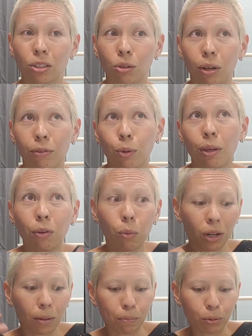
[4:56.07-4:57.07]
So if you even
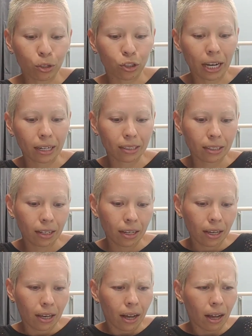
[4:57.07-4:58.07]
want to project
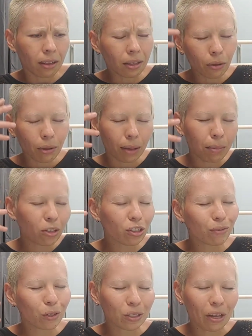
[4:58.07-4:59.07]
a little image
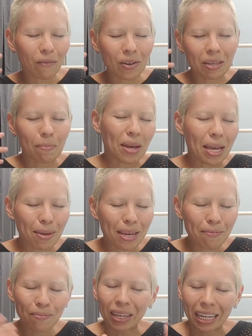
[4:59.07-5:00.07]
of yourself as a
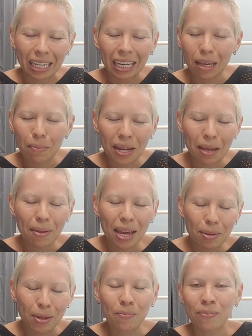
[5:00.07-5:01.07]
baby, like an itty bitty
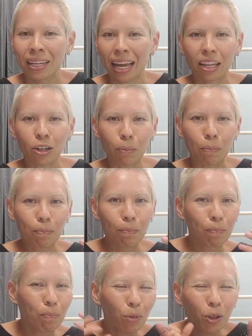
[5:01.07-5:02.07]
baby, and you're
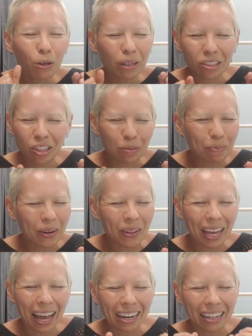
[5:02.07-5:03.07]
learning just
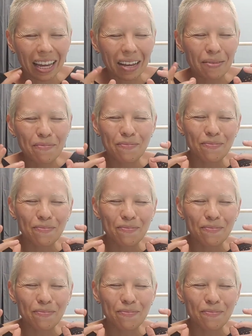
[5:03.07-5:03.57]
barely how to like